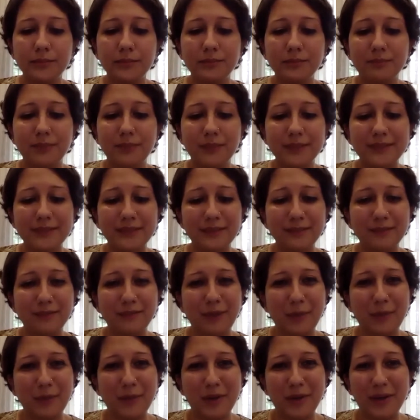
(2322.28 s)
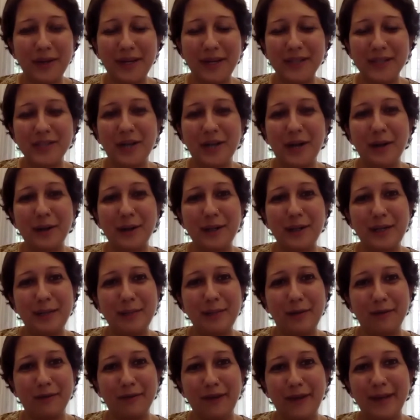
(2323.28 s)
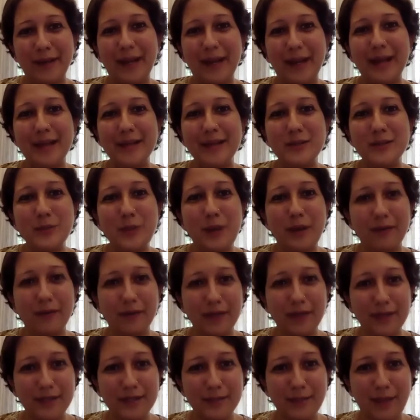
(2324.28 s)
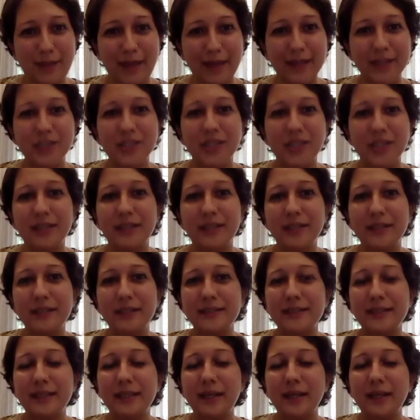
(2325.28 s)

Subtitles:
person from your HR team or finance, whoever is managing this,